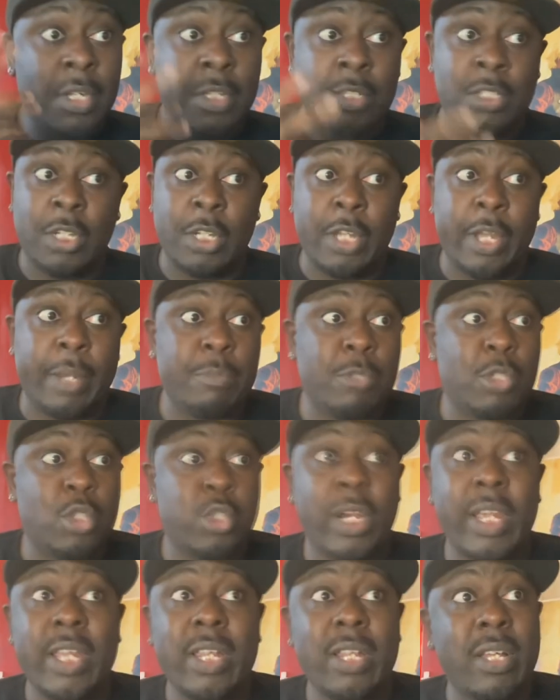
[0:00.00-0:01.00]
to um,
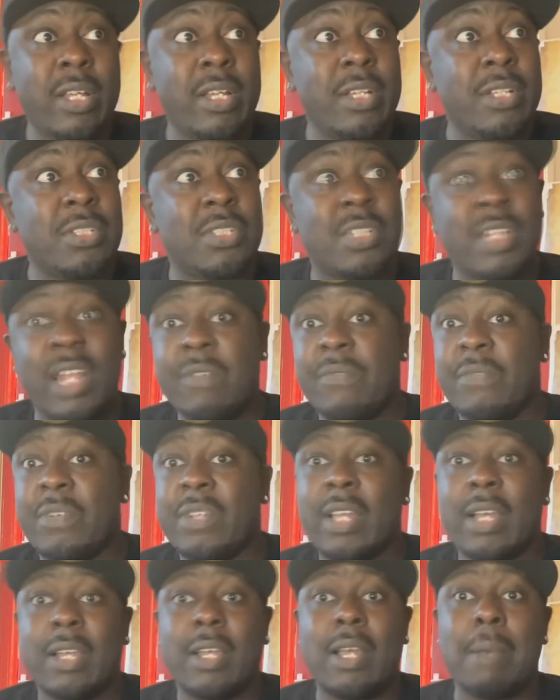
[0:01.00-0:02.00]
trailers and everything
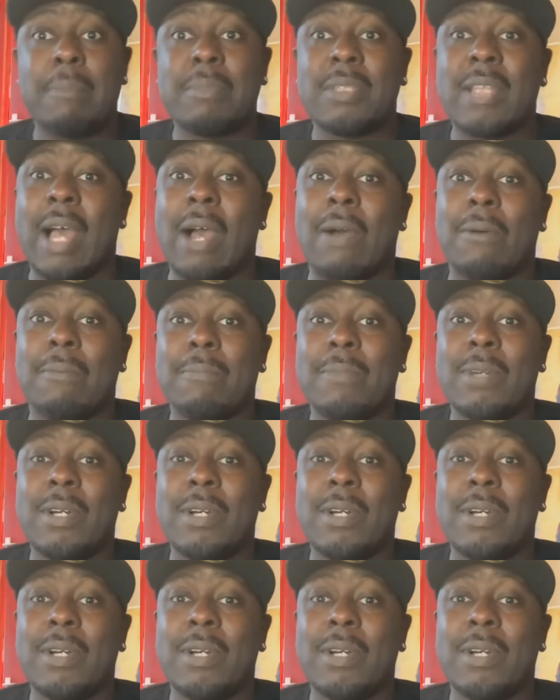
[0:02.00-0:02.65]
that comes out.